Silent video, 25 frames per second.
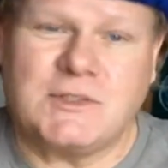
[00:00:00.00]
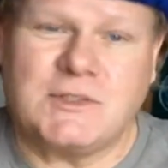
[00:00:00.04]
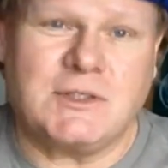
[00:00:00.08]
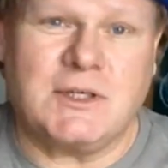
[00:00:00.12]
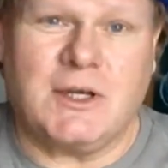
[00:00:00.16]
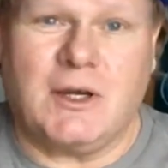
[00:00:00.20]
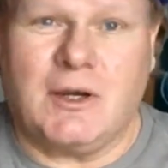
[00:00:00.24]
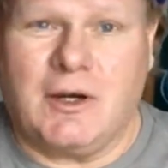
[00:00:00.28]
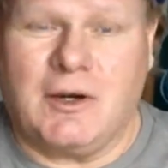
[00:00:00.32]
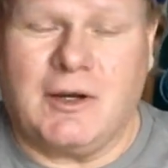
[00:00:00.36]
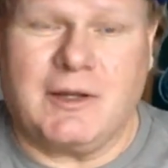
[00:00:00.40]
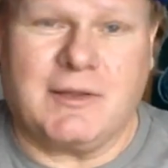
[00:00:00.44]

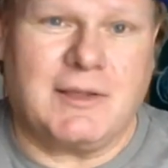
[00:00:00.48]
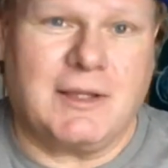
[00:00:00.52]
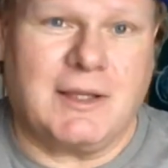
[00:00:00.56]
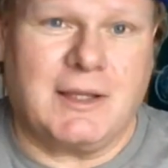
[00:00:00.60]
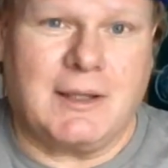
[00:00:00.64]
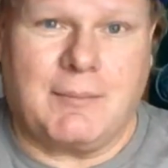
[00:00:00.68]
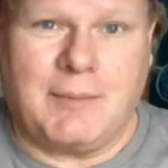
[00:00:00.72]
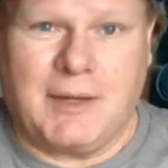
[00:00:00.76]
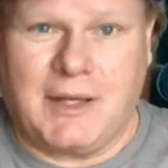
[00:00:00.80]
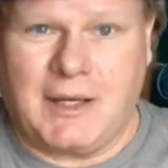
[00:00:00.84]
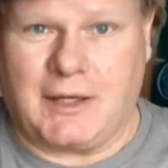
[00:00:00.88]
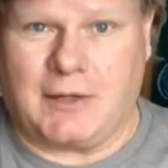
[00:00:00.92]
So I
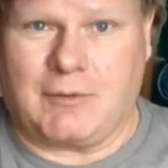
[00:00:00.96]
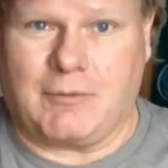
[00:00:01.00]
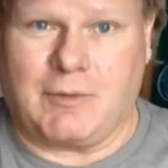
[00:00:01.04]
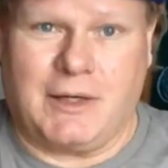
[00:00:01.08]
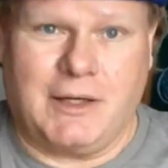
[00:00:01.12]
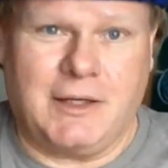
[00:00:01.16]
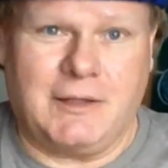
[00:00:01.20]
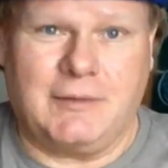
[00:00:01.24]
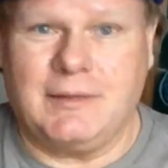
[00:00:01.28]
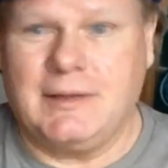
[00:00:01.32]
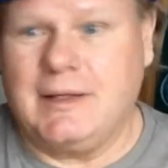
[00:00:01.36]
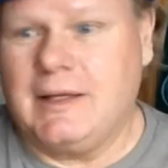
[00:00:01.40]
think of the bank,
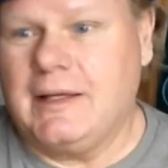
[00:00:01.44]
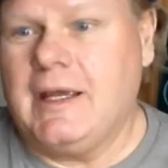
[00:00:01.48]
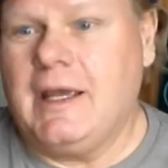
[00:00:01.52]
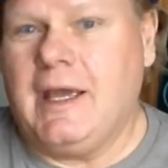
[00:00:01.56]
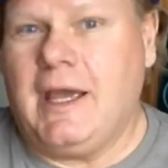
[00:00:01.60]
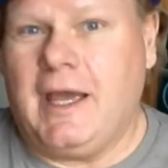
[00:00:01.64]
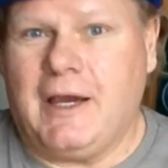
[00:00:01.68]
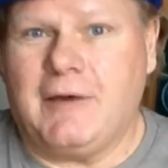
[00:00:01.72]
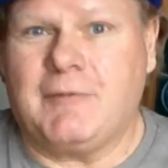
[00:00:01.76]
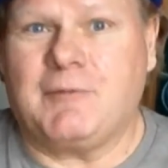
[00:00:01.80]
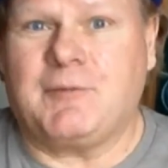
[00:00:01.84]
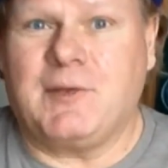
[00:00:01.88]
right?
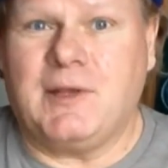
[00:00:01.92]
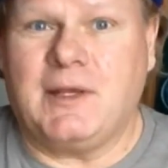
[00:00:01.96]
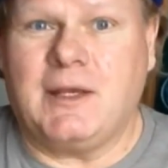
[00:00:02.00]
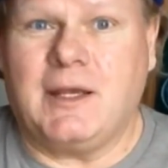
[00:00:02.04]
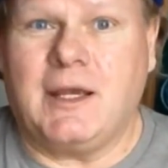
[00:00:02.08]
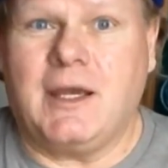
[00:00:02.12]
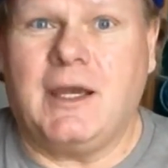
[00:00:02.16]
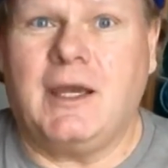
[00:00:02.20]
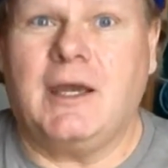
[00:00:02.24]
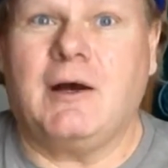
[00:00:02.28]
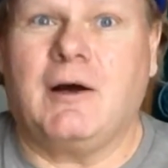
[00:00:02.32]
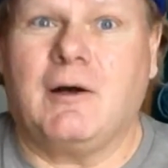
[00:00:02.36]

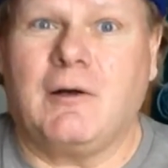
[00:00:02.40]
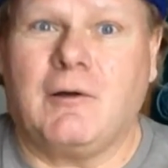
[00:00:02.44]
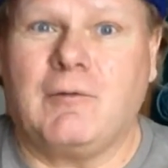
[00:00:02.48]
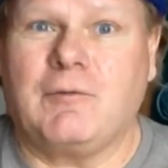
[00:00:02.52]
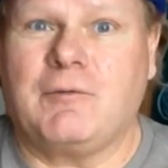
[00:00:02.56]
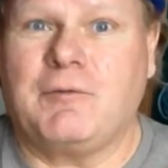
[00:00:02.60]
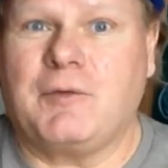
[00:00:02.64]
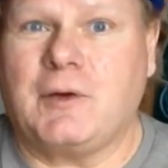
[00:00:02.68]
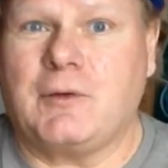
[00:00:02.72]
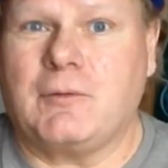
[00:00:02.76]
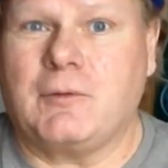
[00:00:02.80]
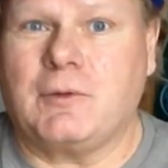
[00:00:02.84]
F-D-A,
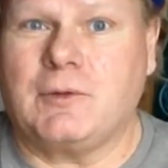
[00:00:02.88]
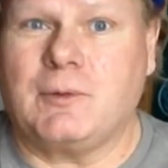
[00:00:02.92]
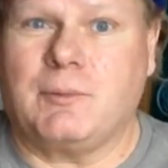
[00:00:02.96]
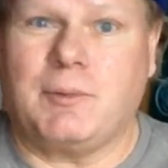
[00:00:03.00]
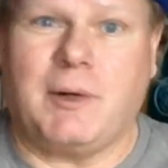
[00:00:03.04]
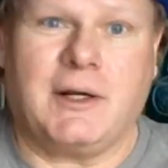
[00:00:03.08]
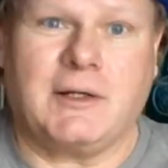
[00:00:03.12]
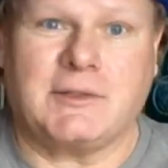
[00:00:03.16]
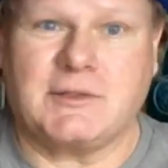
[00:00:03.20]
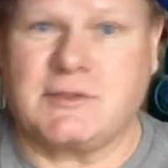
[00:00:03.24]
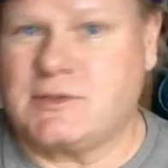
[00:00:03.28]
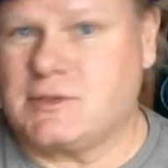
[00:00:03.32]
all federal
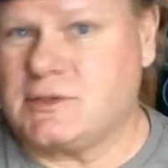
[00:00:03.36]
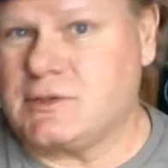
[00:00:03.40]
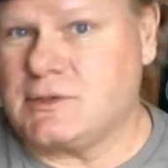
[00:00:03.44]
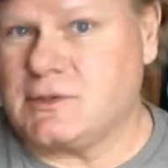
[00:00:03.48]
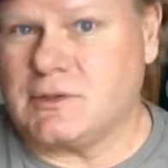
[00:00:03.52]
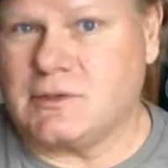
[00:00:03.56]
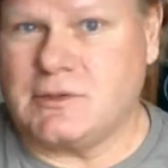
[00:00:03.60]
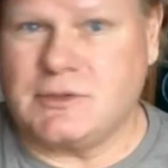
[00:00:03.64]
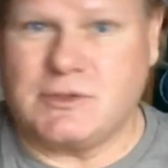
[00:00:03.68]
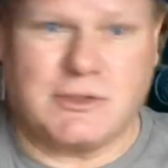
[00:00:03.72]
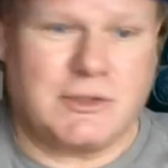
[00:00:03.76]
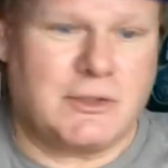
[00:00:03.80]
deposits
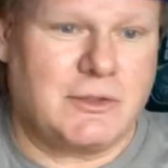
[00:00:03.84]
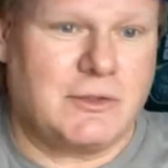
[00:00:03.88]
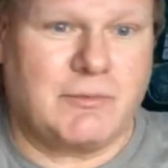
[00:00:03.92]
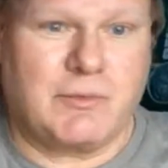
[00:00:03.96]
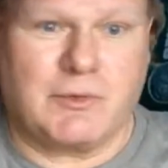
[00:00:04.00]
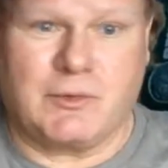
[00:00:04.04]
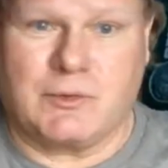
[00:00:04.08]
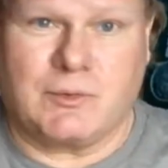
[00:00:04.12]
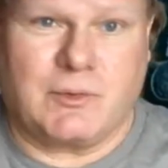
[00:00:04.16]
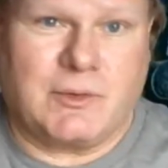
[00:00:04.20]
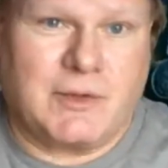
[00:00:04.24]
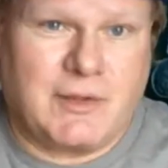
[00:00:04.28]
are
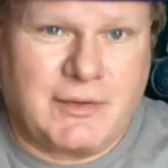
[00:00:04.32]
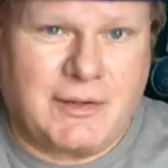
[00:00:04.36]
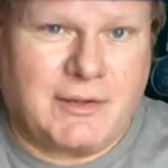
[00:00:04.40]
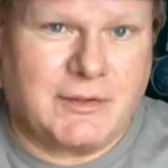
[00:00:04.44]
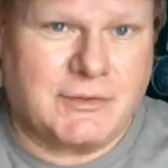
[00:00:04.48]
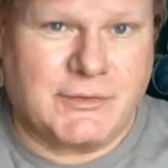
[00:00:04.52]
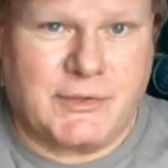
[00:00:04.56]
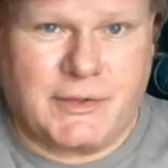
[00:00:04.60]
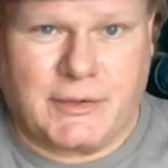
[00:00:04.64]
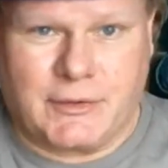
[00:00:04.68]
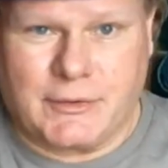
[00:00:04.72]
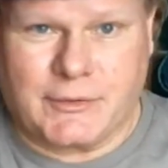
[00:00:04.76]
insured for
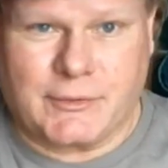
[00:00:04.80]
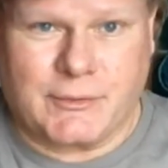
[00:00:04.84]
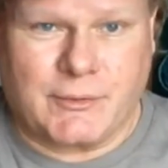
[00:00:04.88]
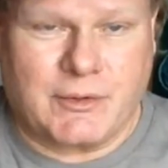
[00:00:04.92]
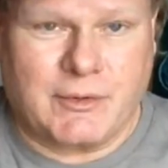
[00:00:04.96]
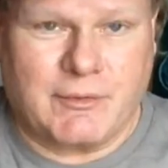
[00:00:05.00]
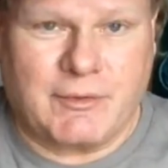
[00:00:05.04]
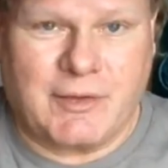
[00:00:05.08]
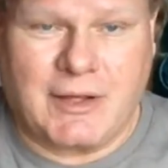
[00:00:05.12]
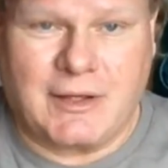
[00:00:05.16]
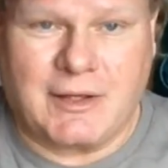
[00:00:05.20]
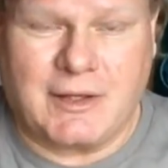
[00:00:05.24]
$20,000,
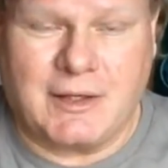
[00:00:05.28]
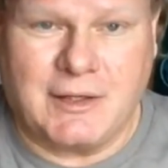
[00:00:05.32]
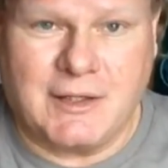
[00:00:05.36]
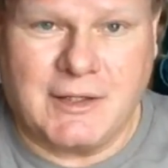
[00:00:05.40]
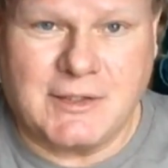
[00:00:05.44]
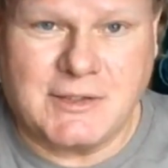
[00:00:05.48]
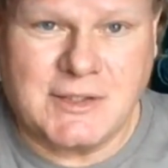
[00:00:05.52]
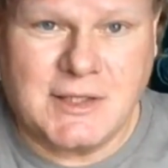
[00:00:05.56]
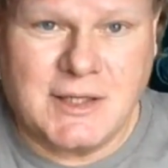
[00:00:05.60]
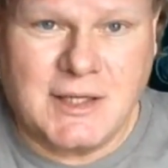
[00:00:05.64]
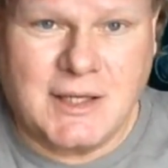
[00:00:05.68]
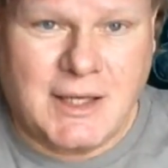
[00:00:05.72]
whatever the heck it
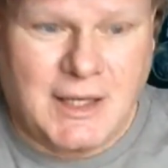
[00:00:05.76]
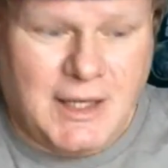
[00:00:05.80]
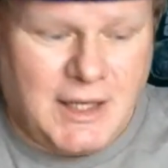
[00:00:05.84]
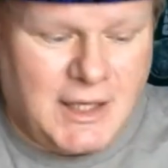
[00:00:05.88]
is.